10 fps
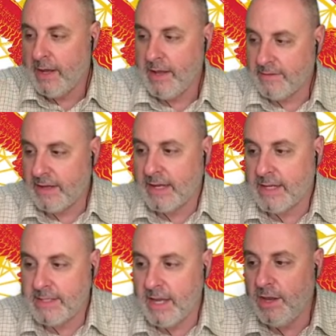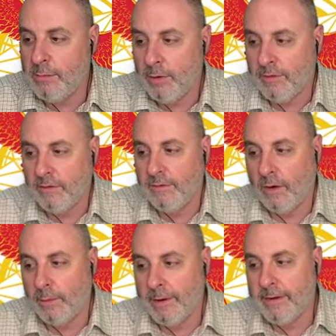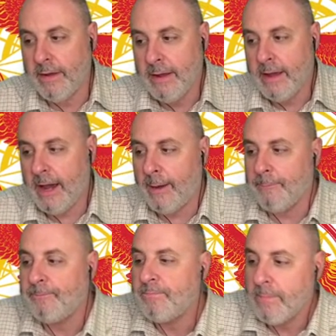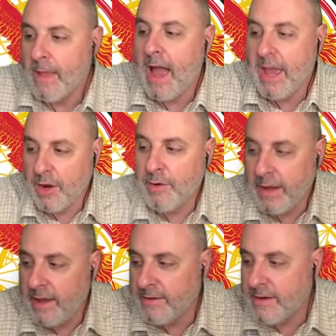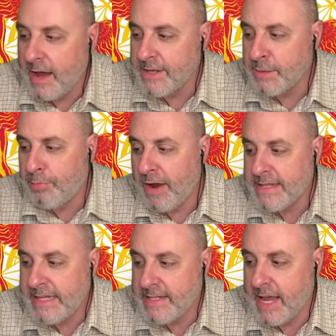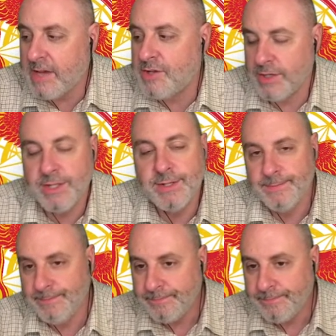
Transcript: He's going to continue moving forward. Um, I agree. He's not depressed. He's anxious.